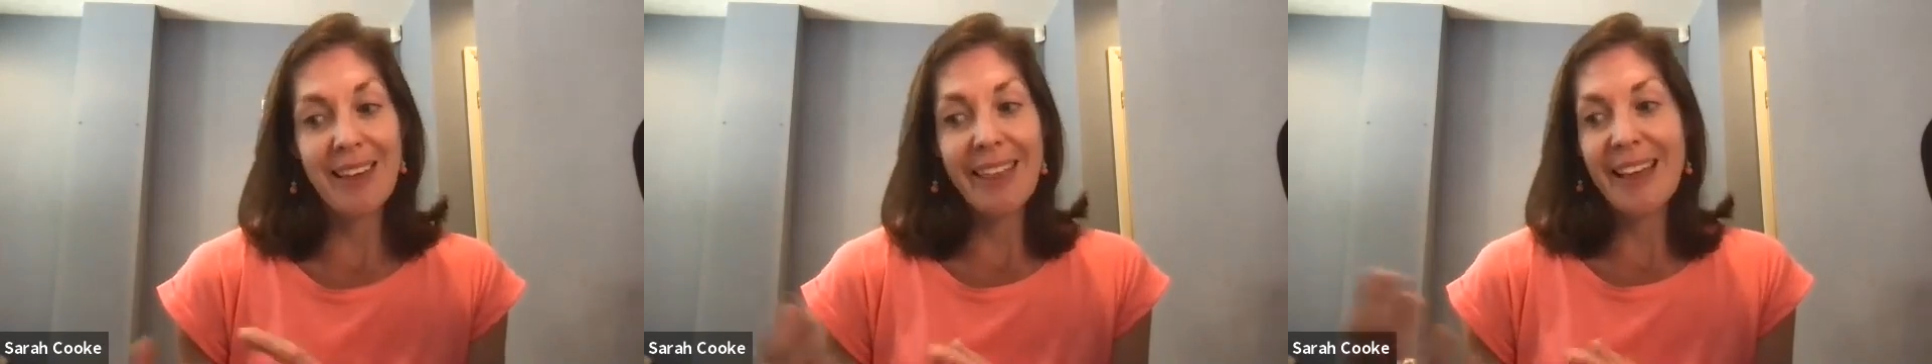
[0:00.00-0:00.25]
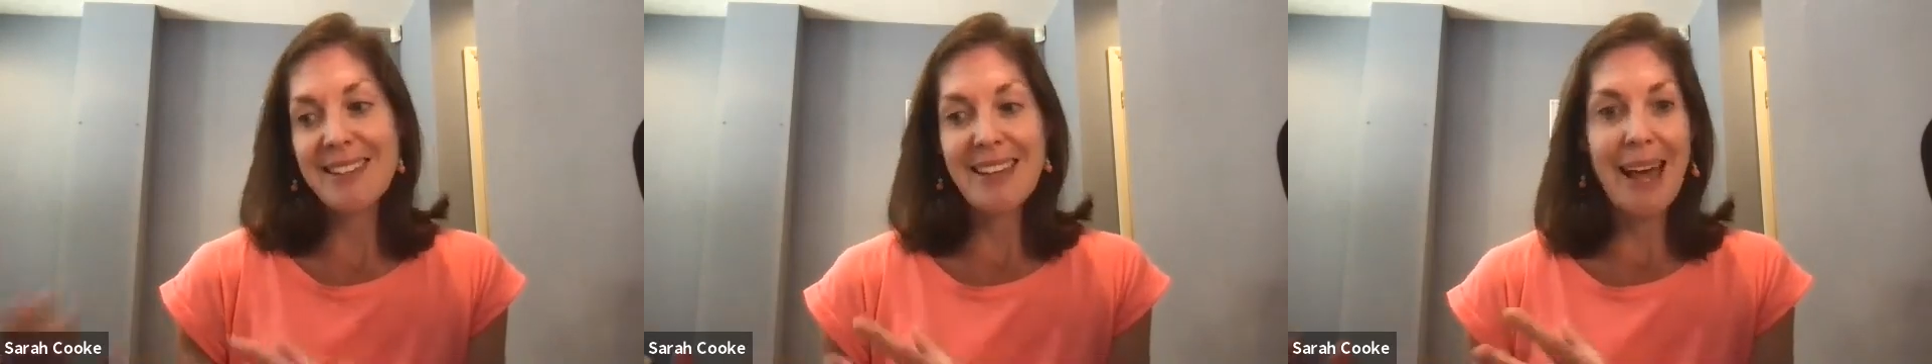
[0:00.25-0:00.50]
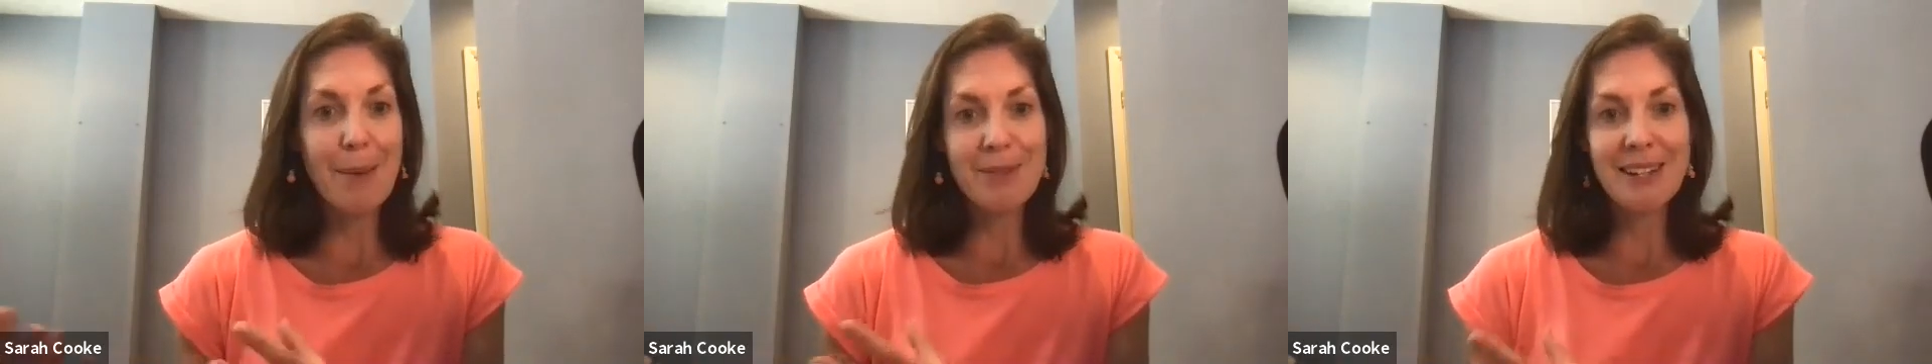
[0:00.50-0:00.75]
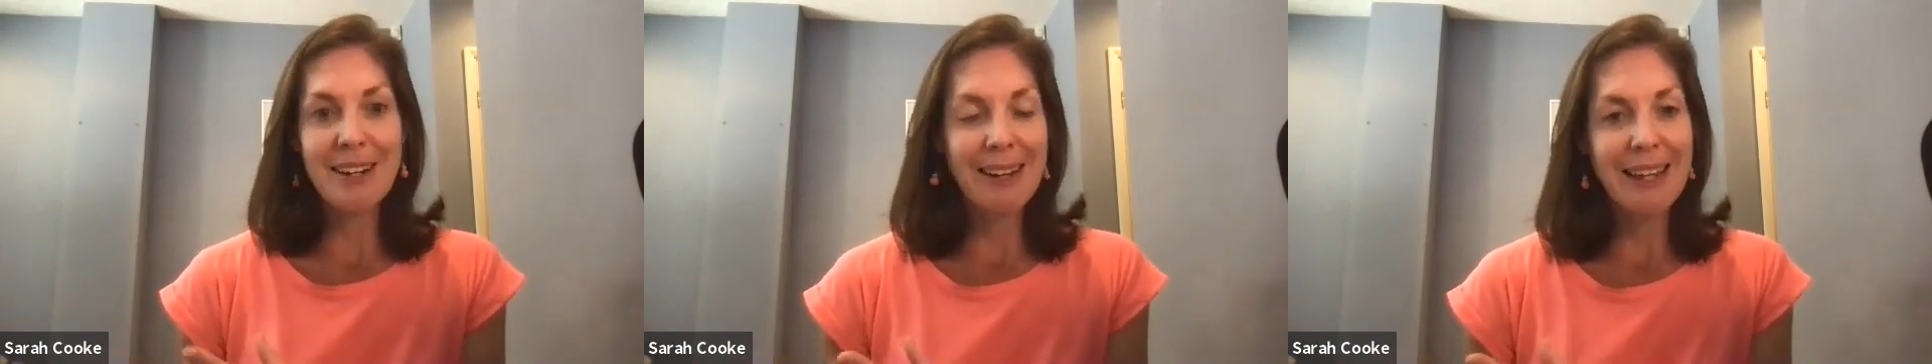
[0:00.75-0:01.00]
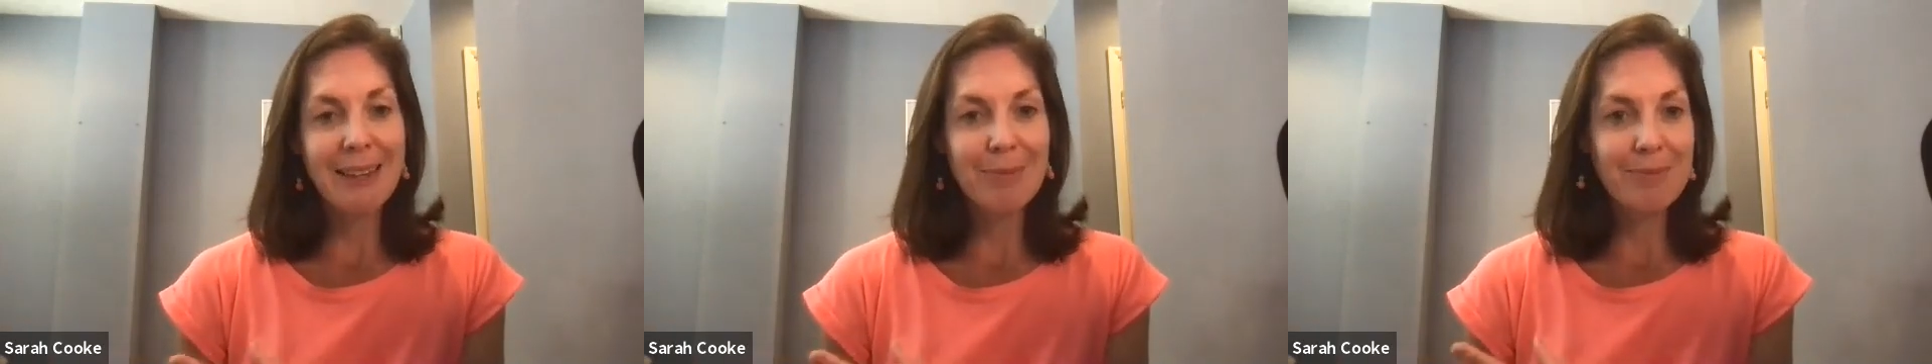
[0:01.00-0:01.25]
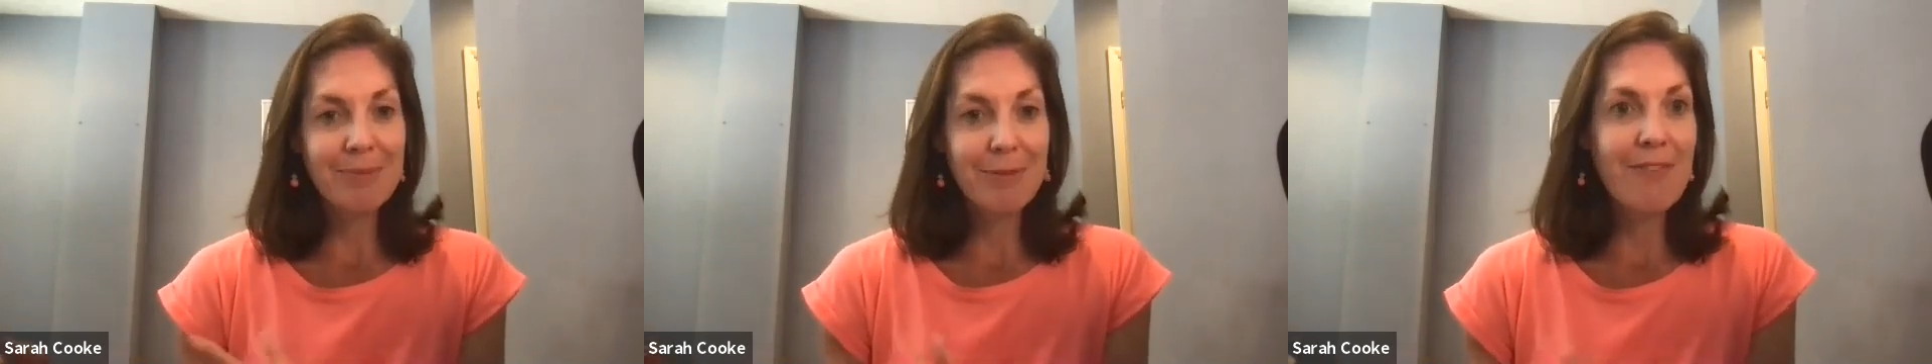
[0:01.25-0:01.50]
And that's absolutely
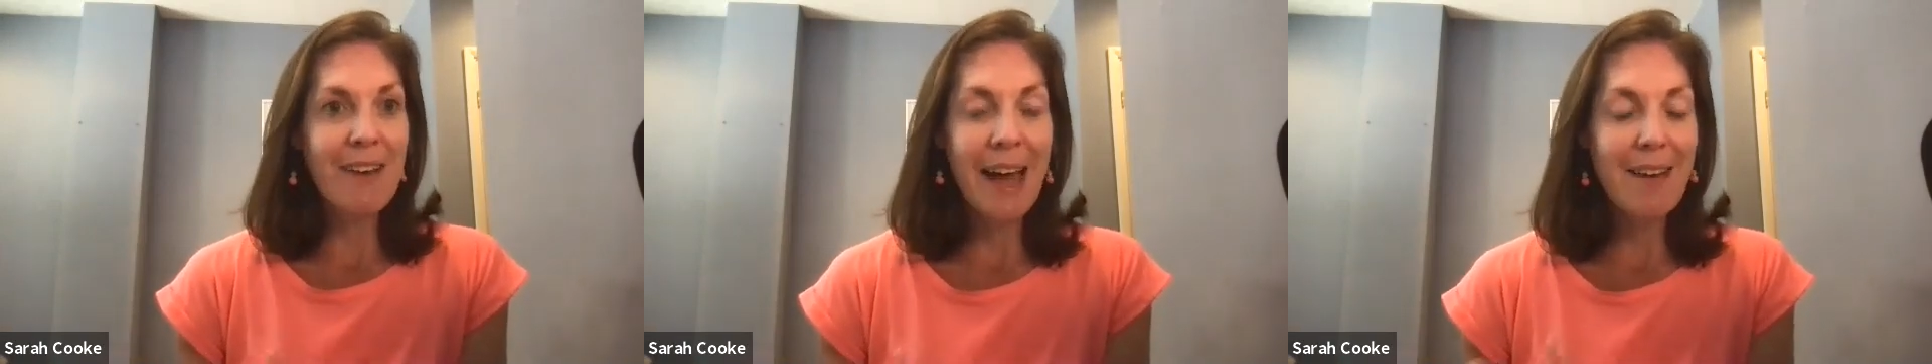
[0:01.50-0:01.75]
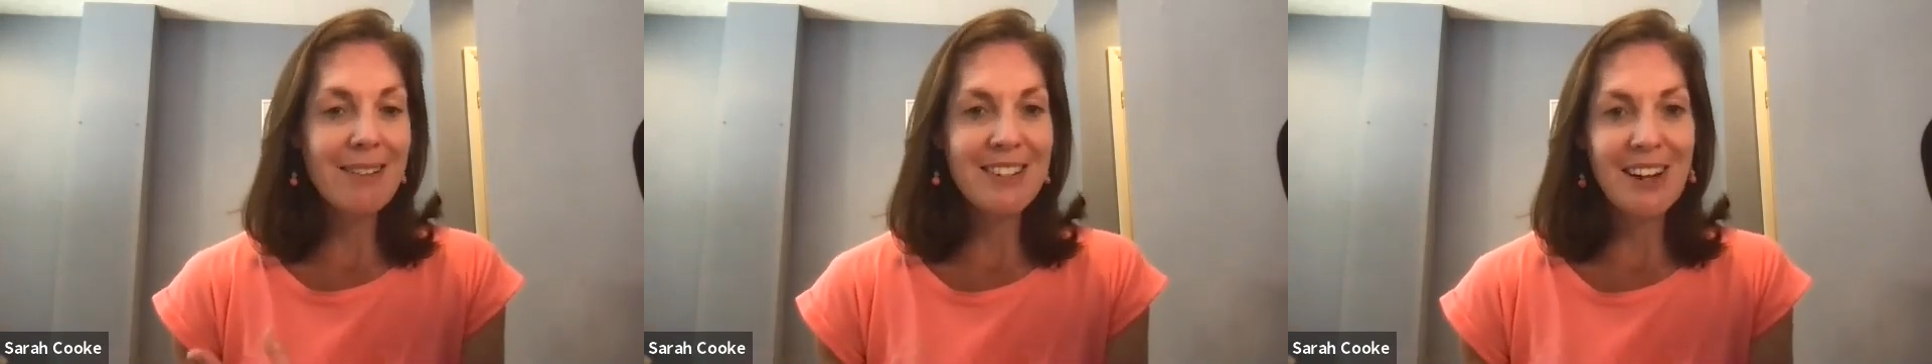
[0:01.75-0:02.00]
fair and